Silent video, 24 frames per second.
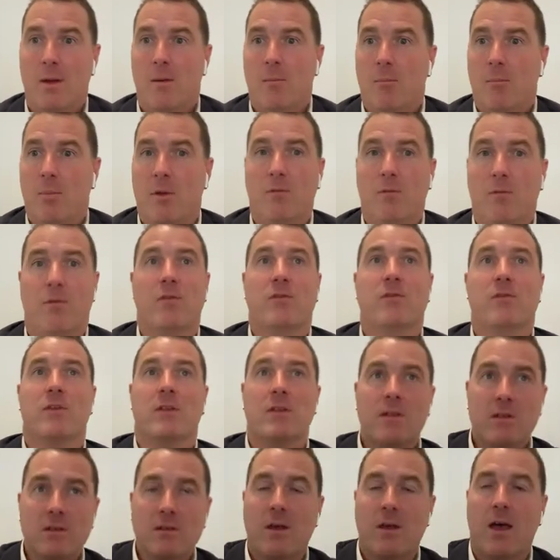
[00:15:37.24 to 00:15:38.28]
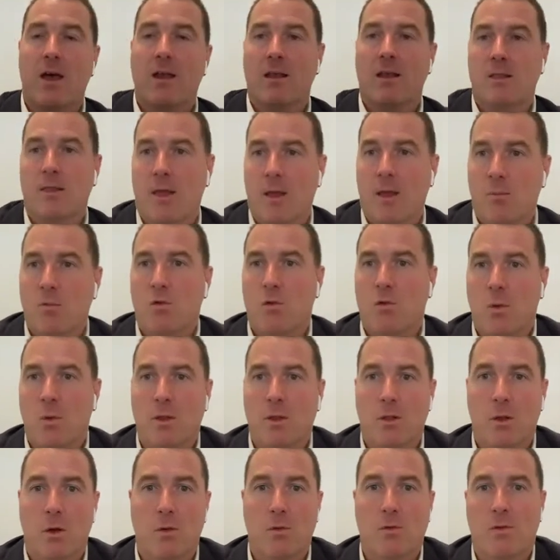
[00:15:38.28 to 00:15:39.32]
but facilitating them doing
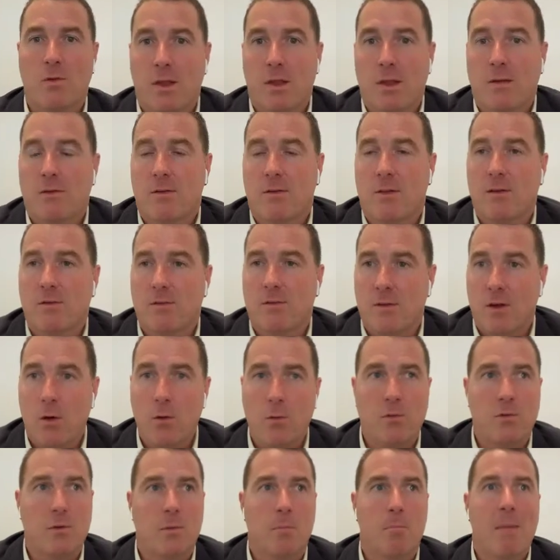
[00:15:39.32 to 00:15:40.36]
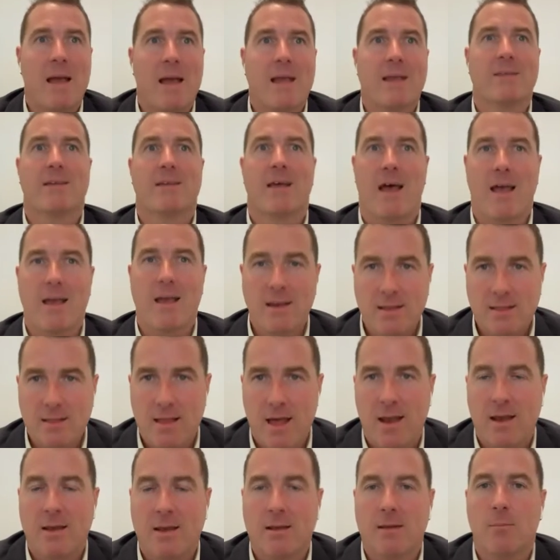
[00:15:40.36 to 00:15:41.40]
those things themselves and maintaining
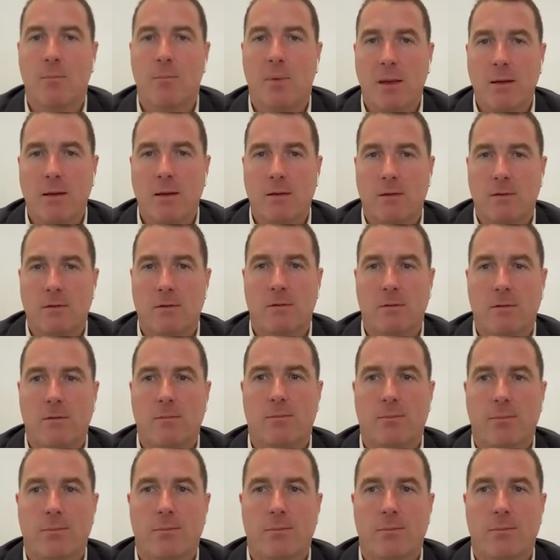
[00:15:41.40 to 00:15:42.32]
that independence.